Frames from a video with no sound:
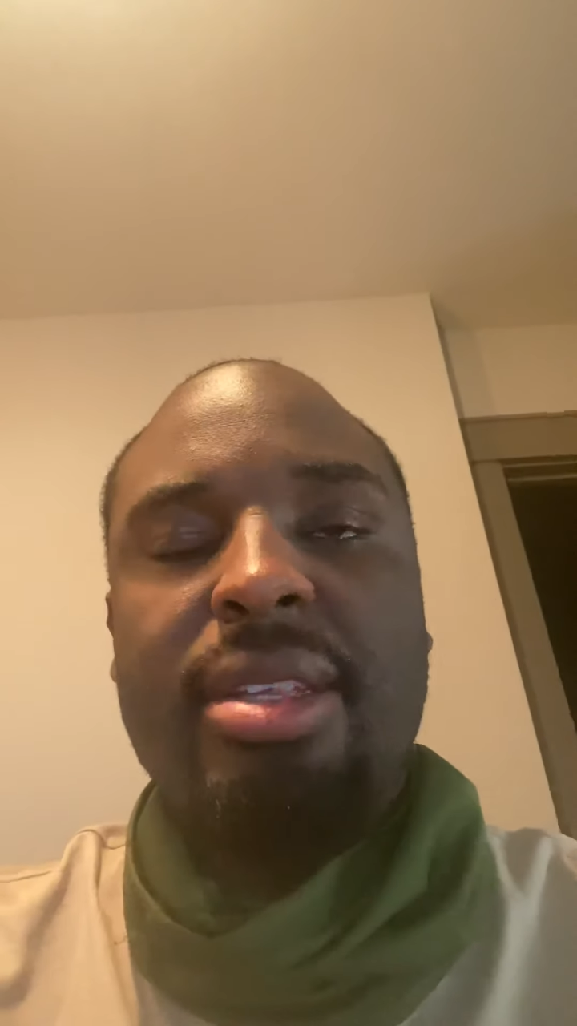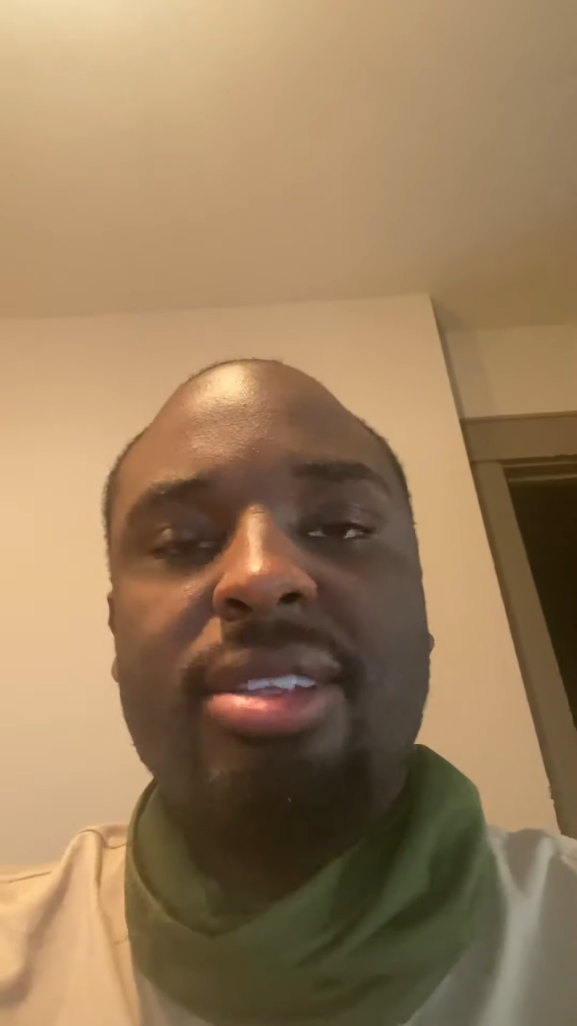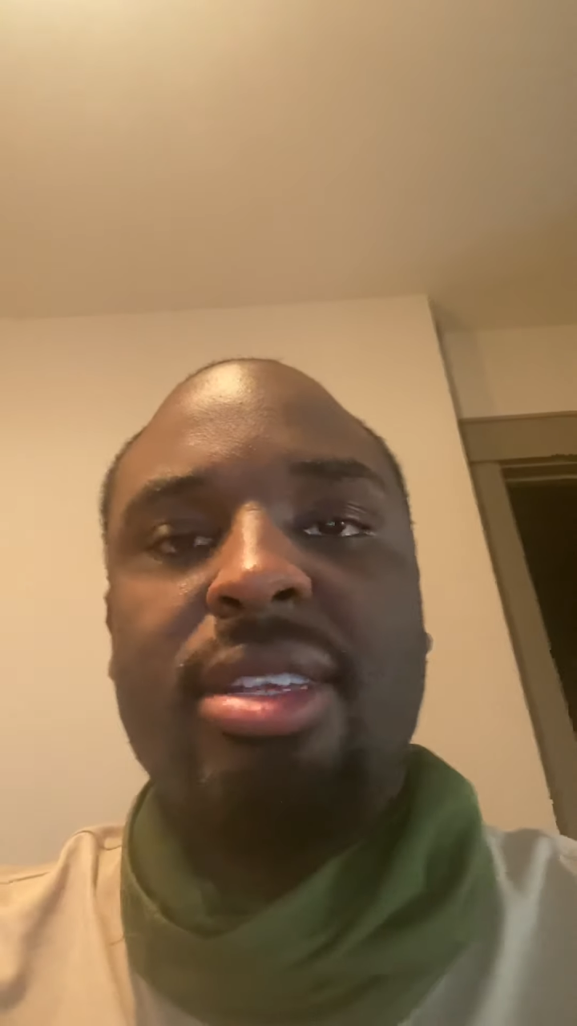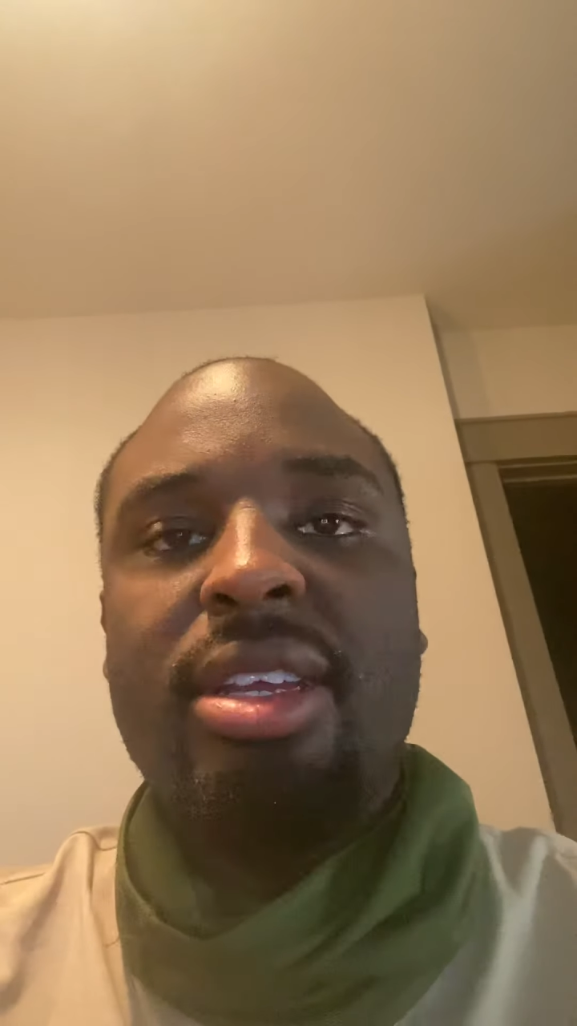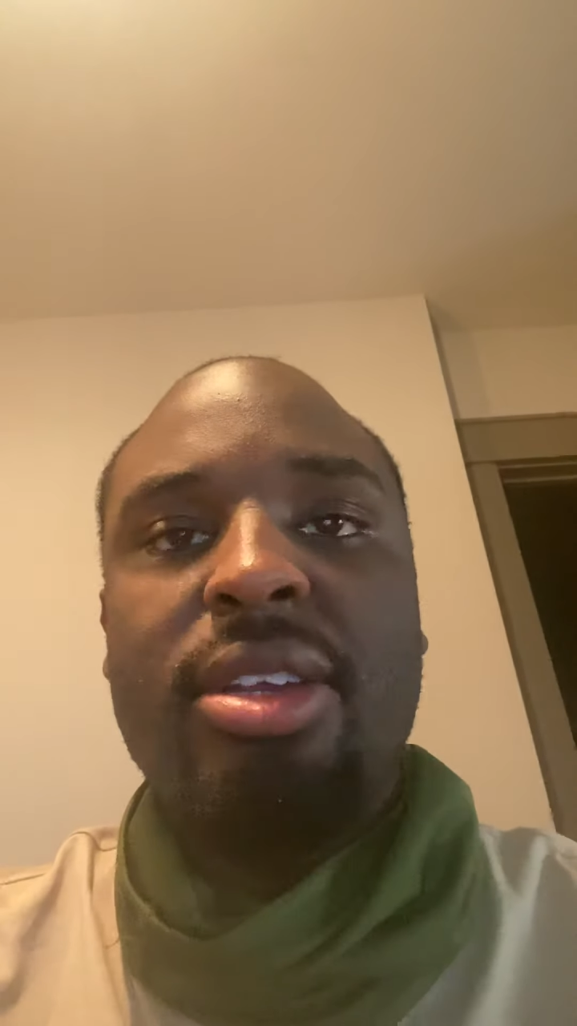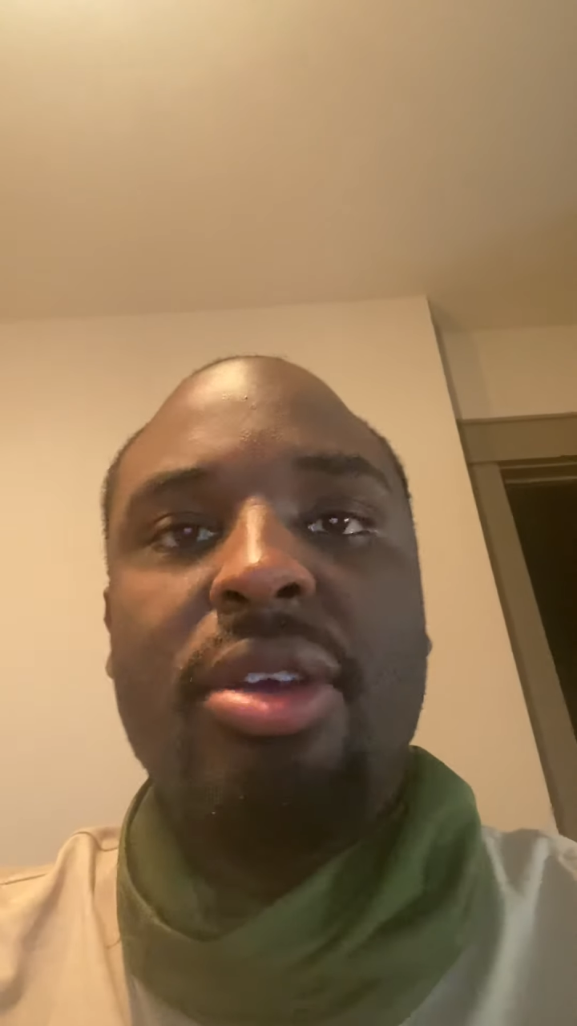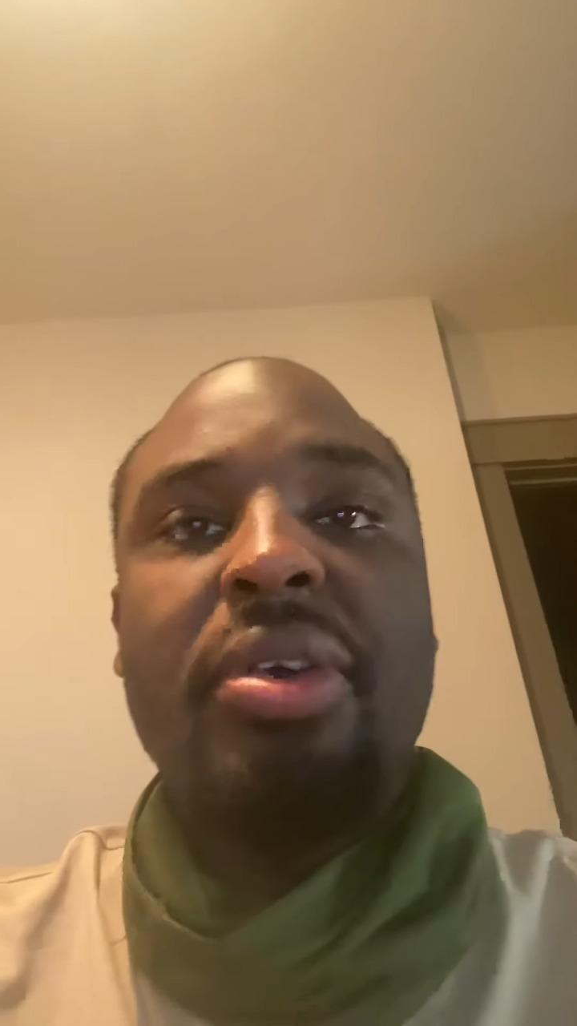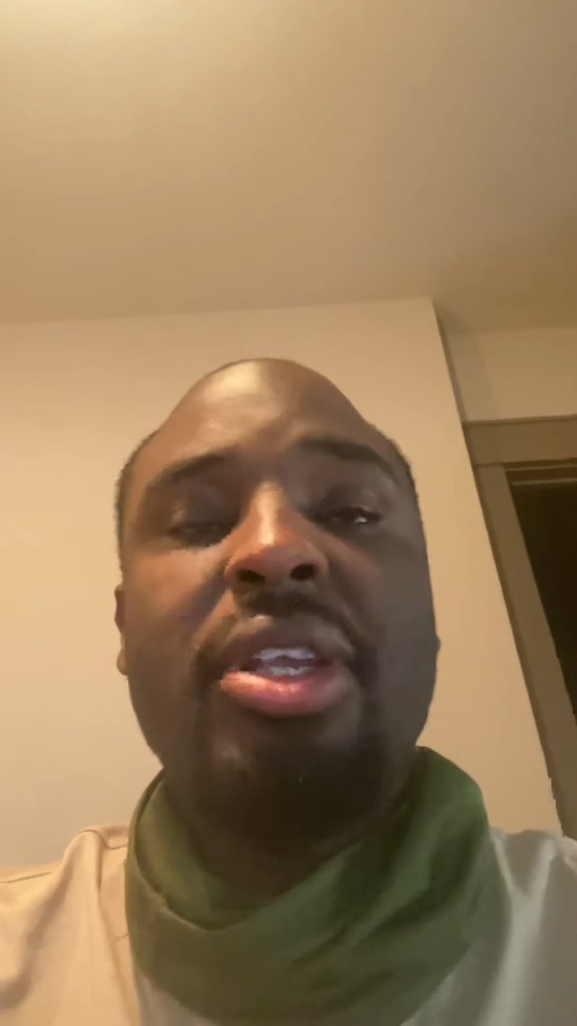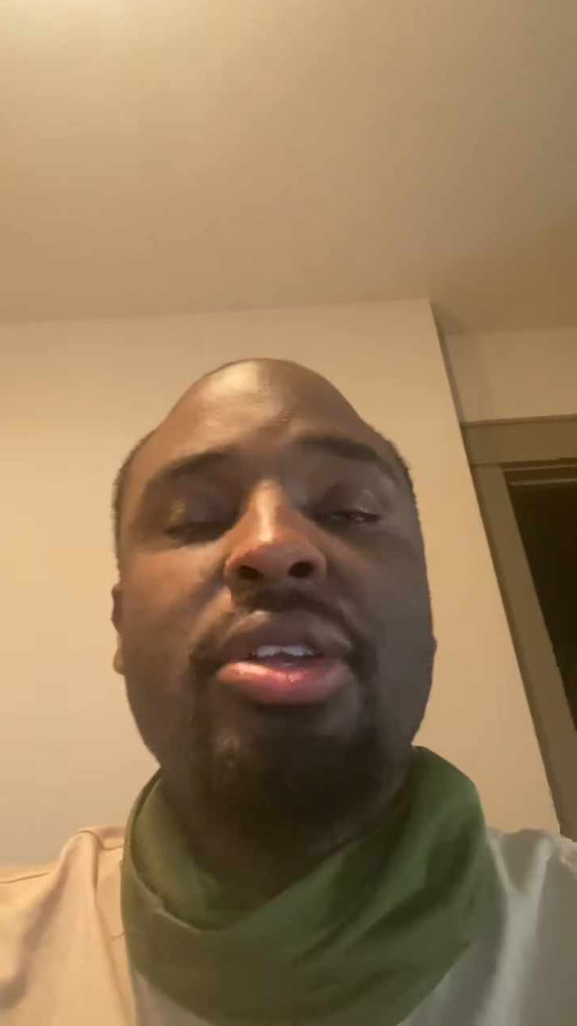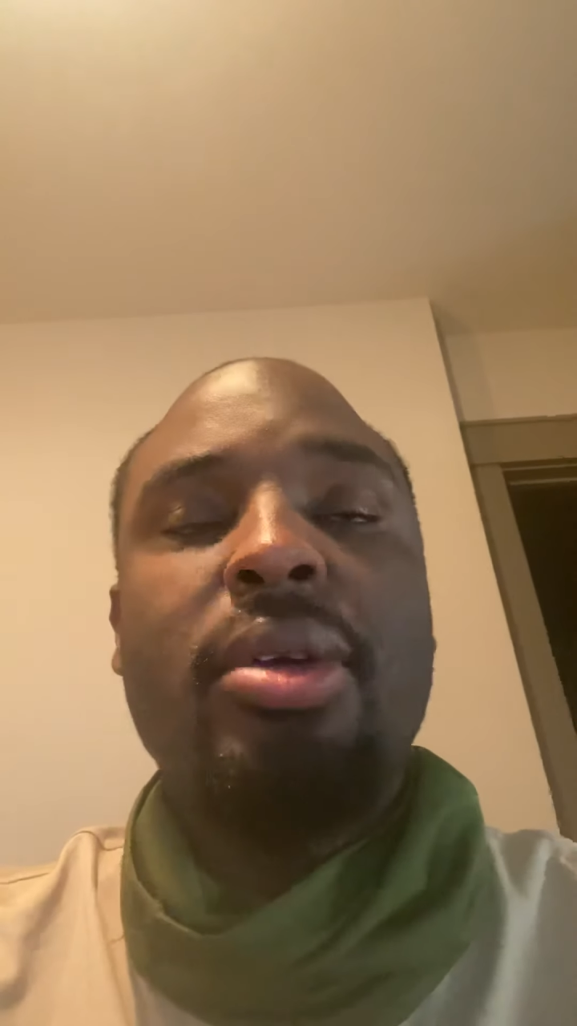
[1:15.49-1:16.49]
didn't
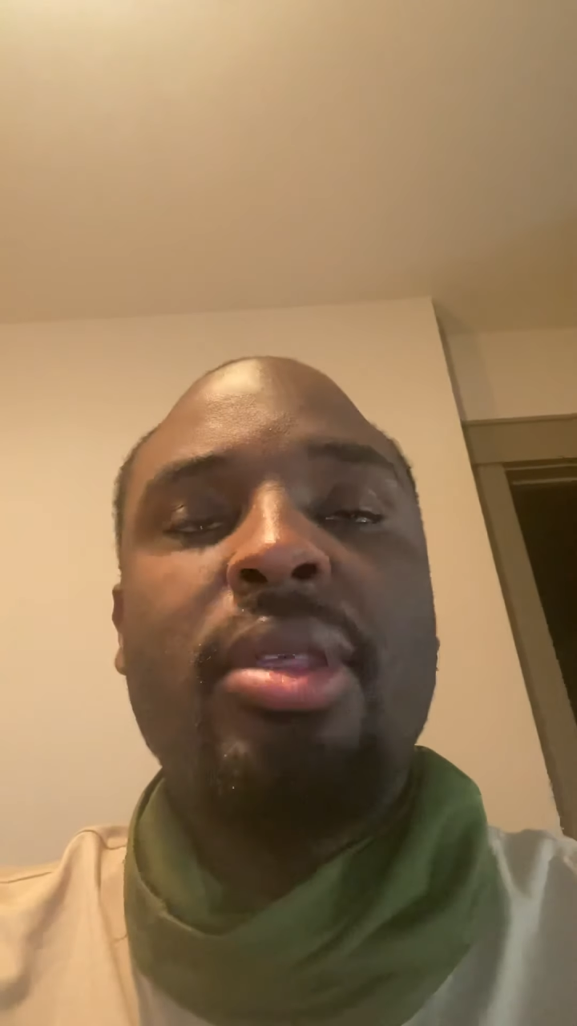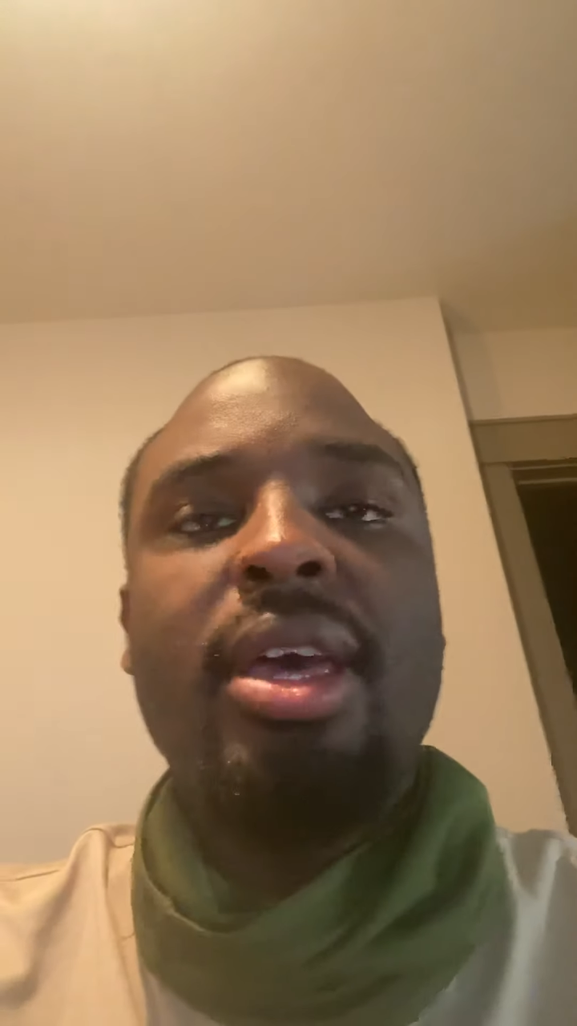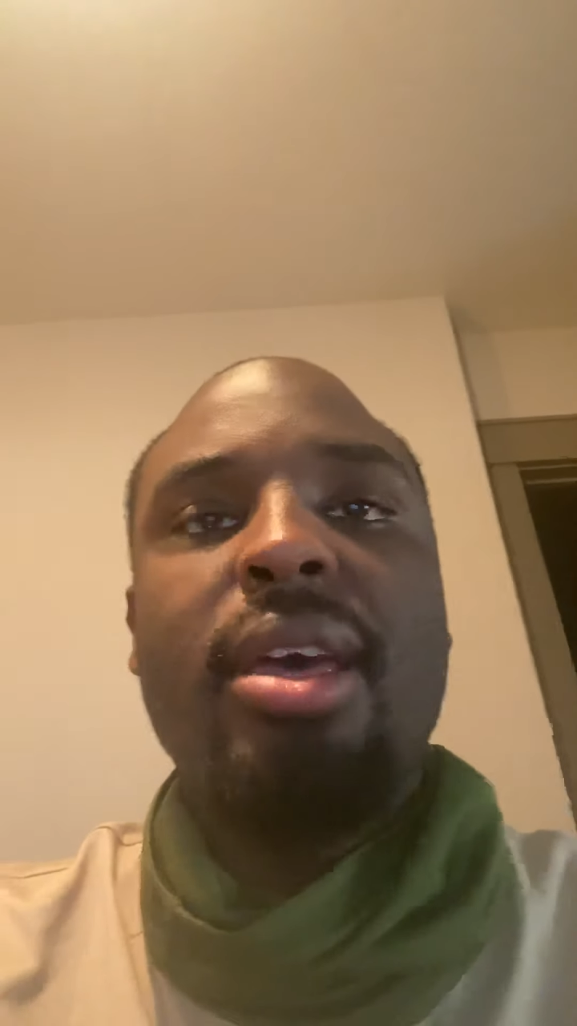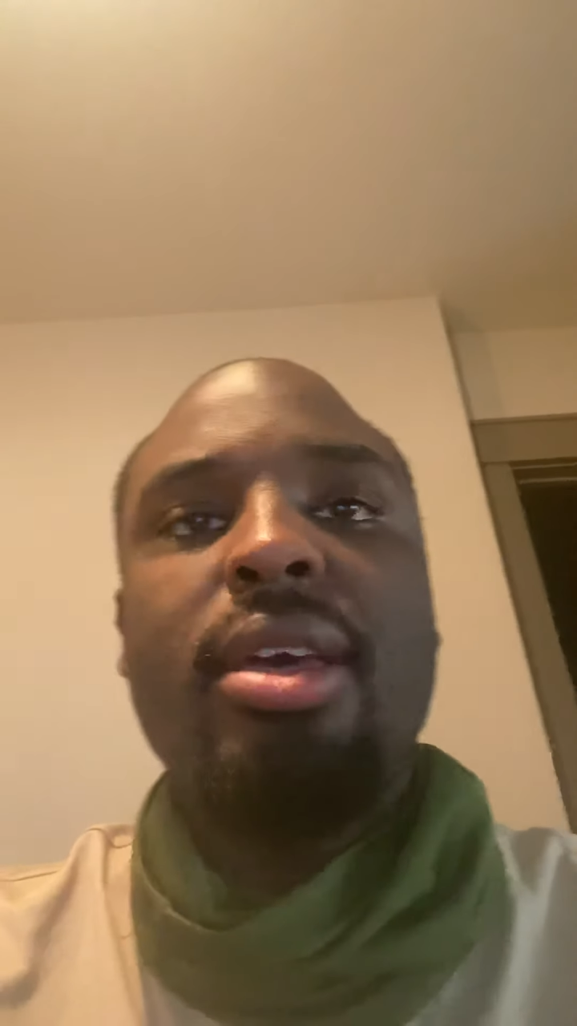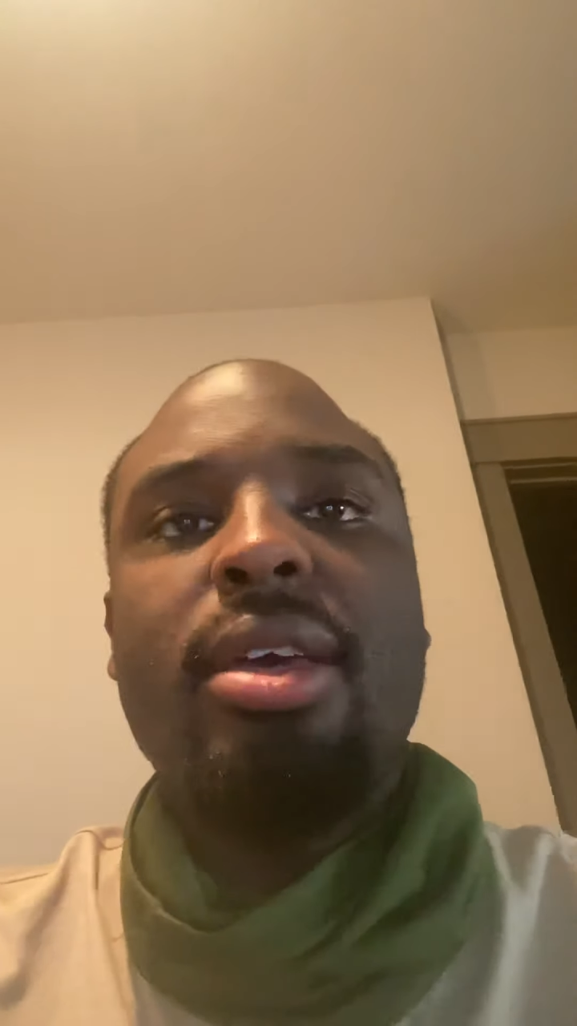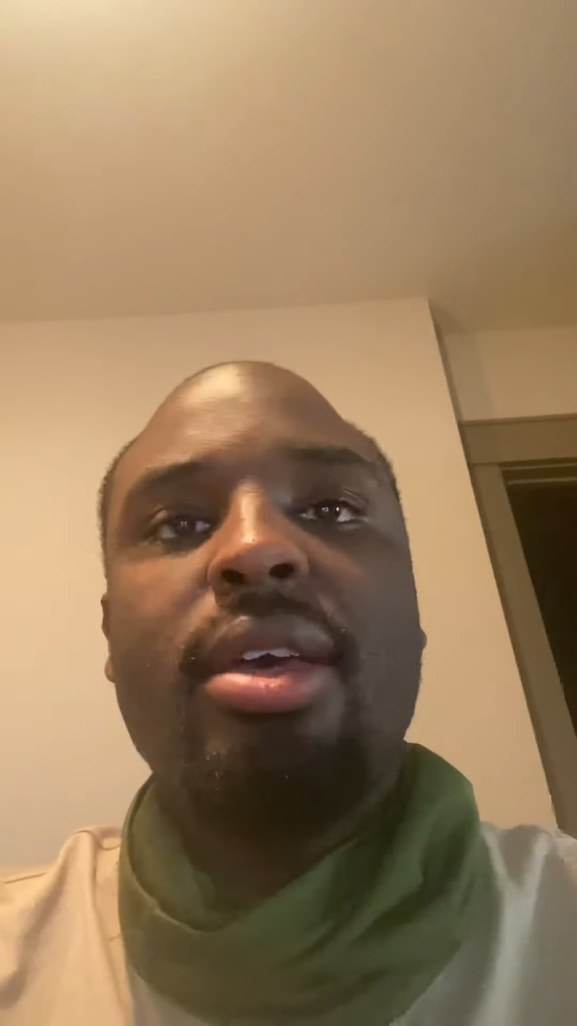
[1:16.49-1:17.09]
already know that.